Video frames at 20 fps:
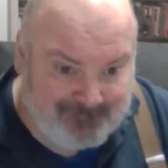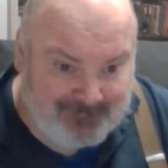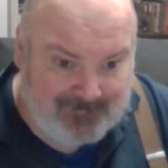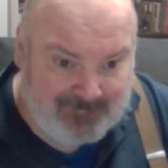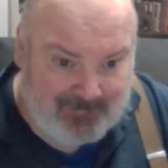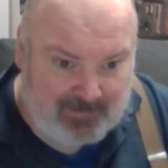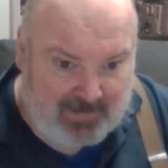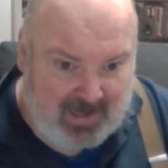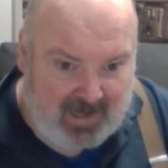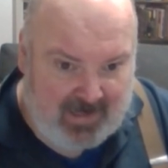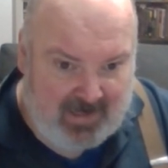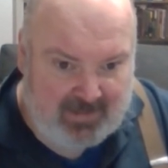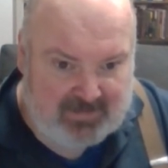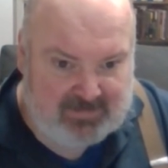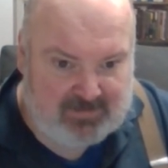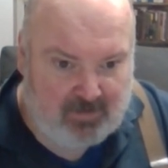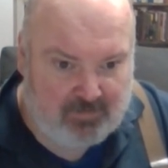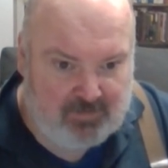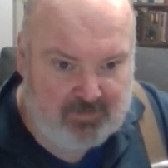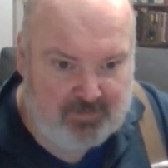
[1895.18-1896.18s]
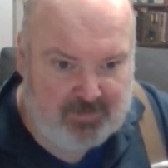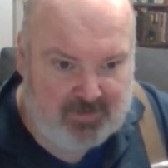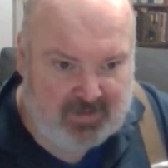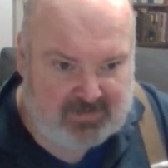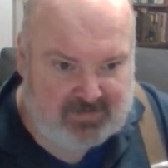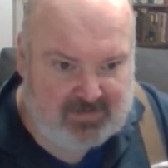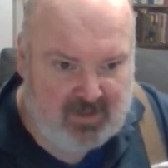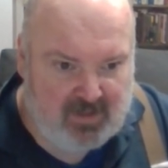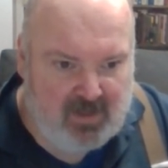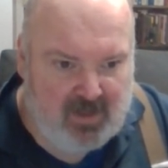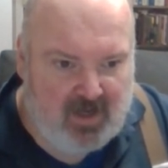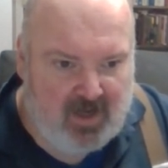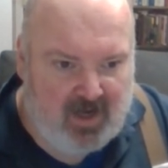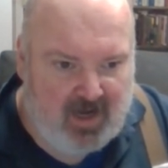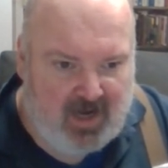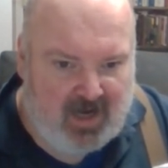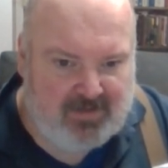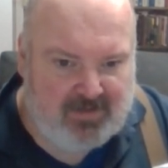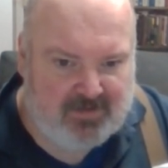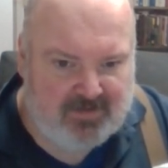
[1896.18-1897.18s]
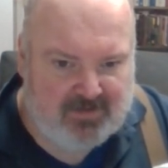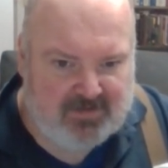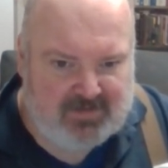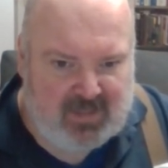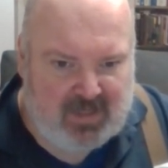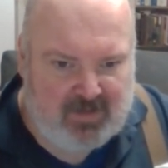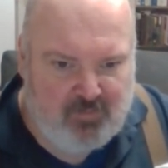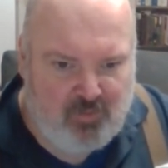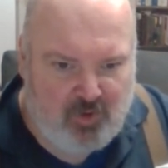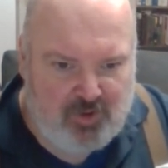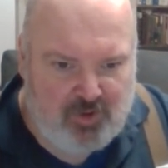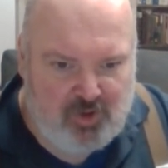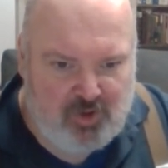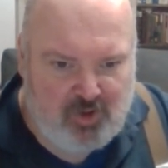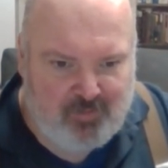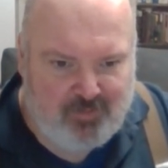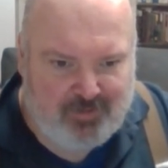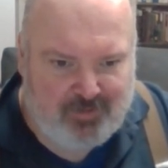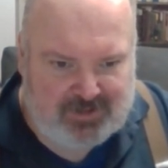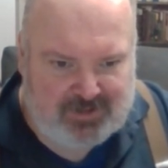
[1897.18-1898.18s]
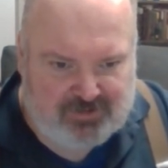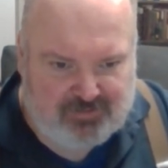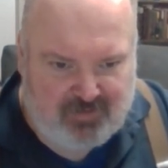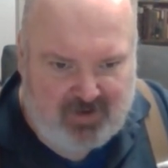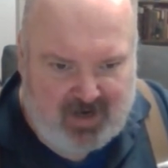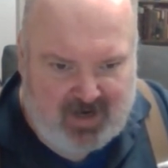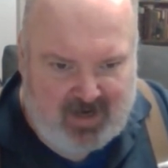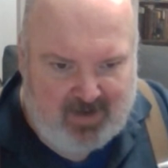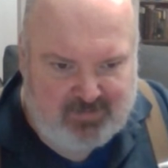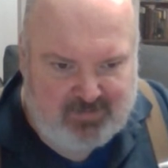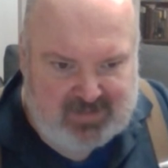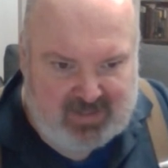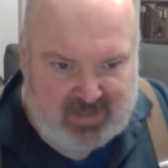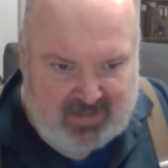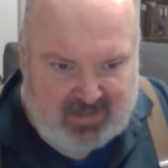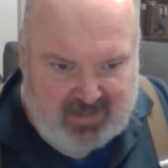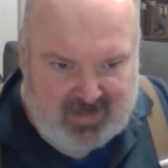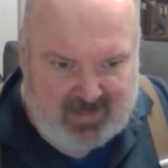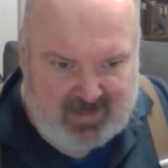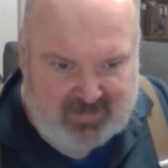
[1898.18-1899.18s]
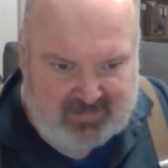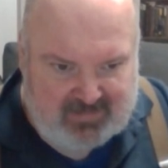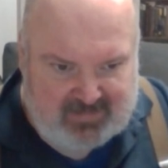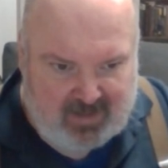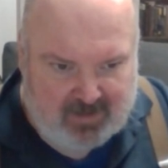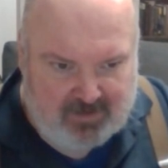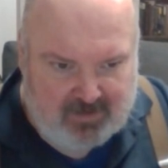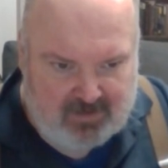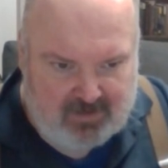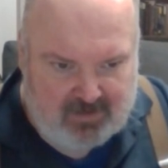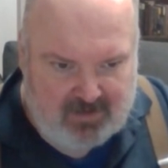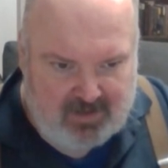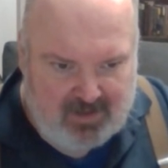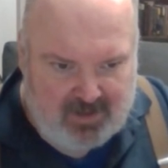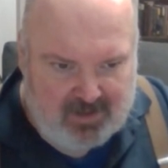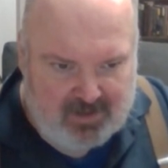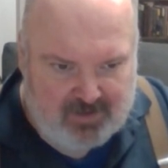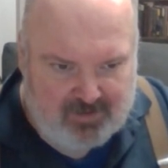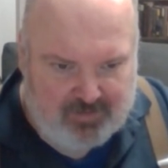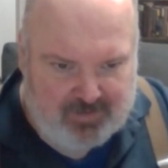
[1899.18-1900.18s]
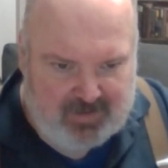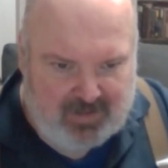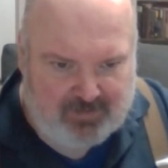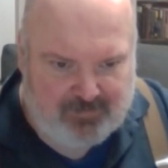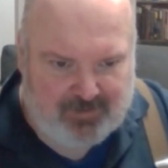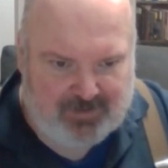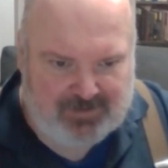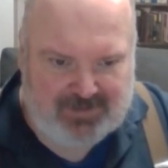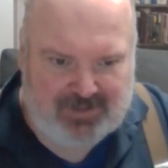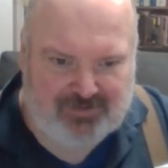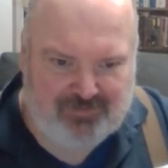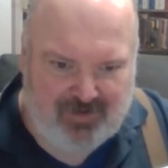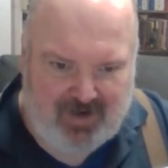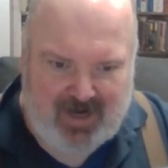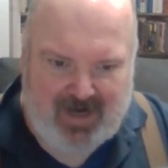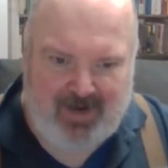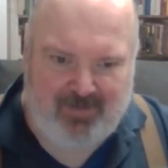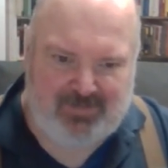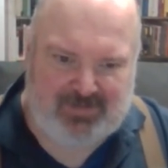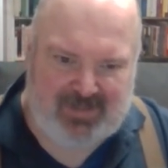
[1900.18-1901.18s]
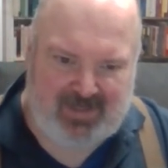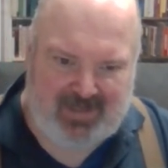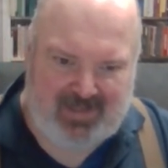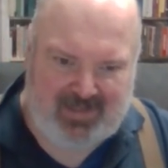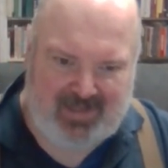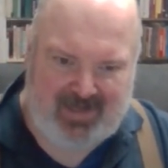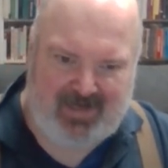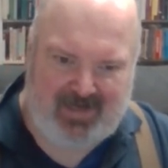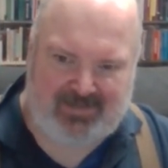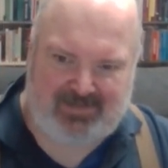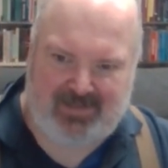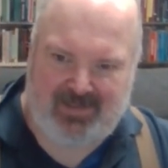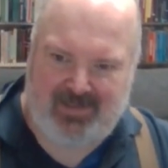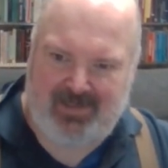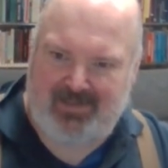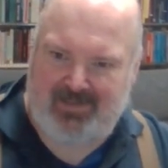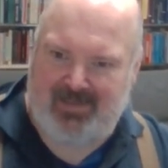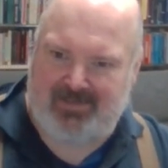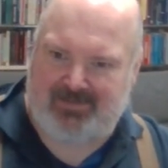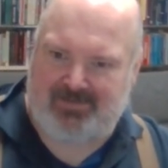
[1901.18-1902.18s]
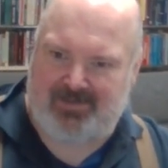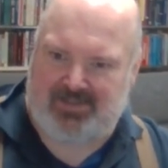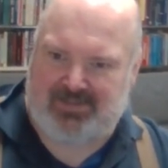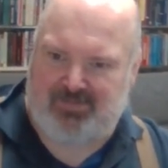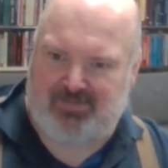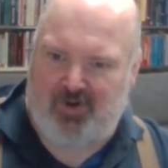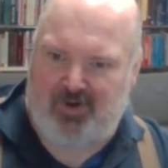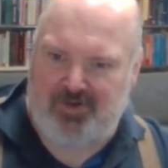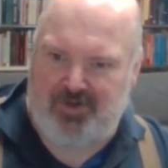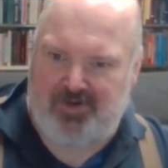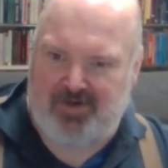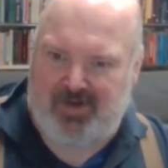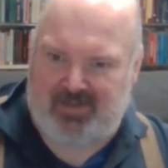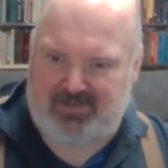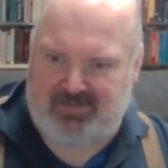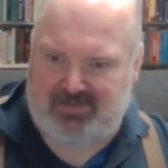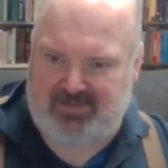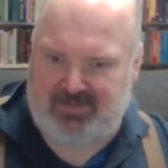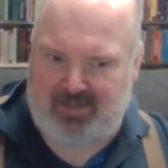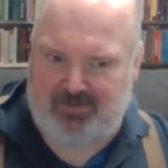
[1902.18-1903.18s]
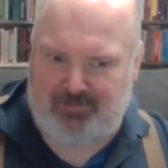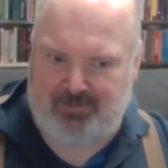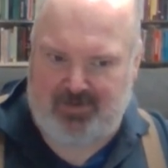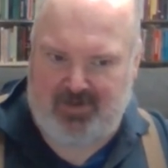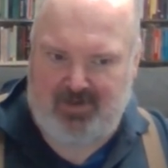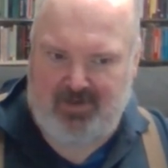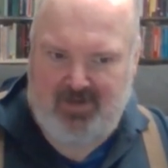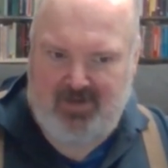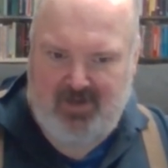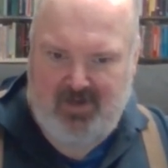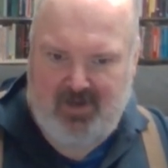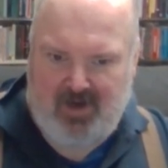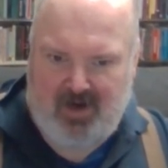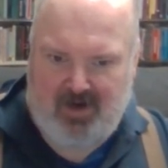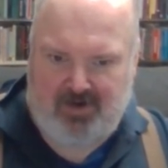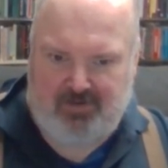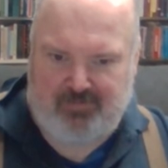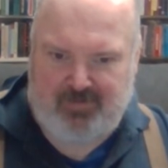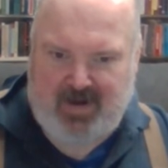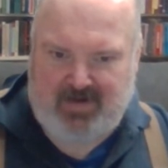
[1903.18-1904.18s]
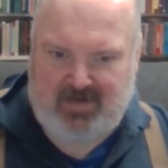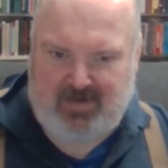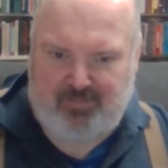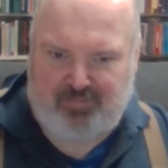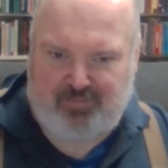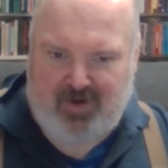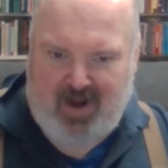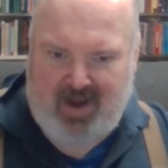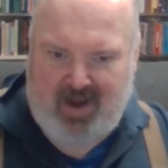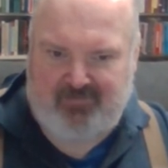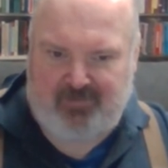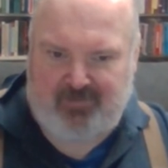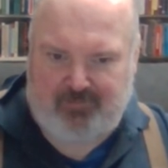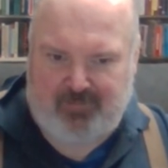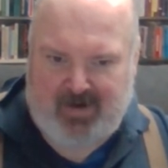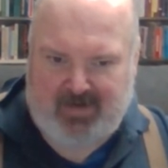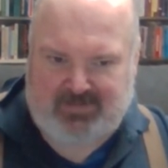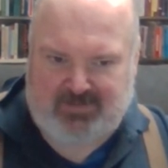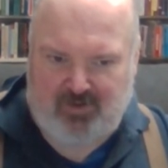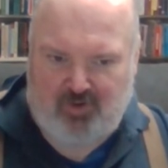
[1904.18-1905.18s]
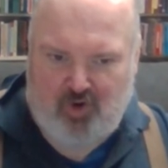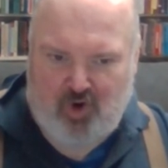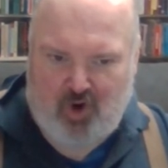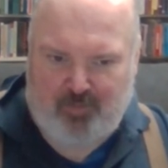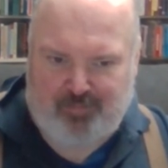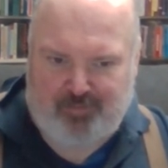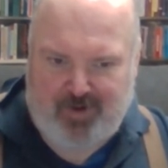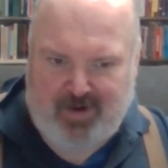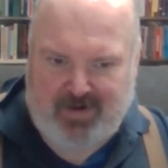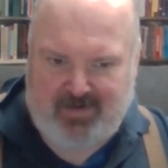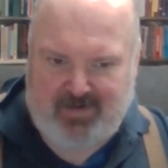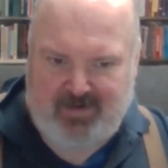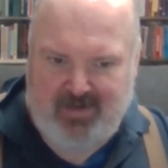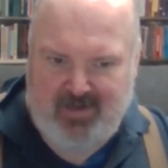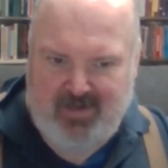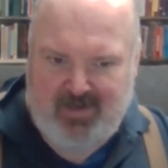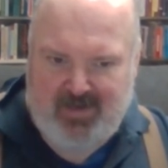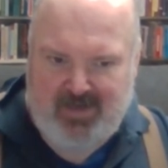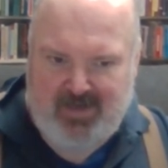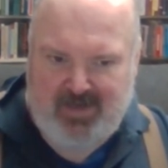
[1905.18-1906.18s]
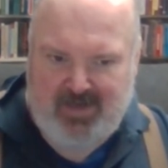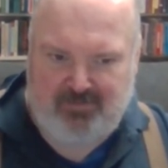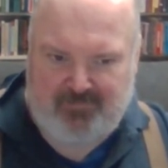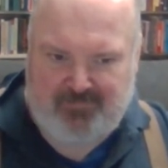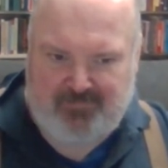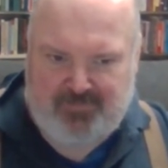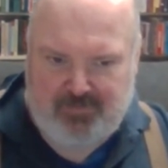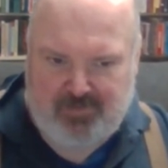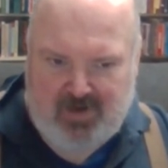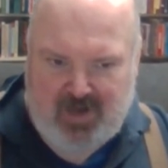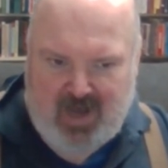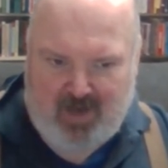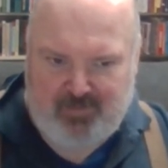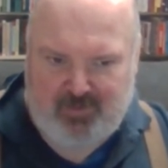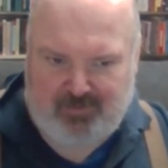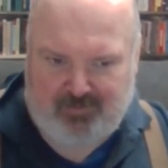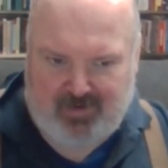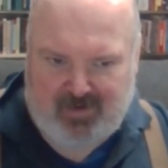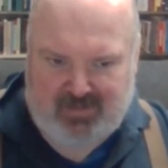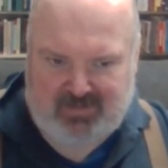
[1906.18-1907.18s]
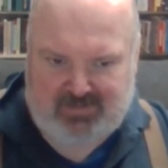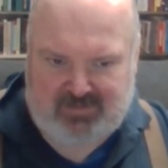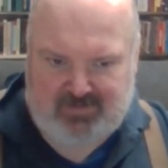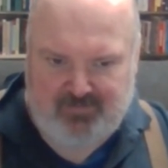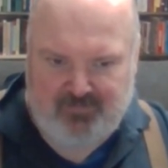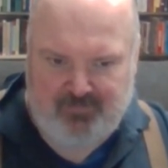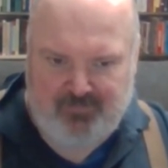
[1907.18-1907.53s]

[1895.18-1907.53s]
okay, let's go doing this. Others and more numerous tribes and clans are, in other words, the tribes and clans. These are the small units that are created. Private rights incorporated into a few common rights.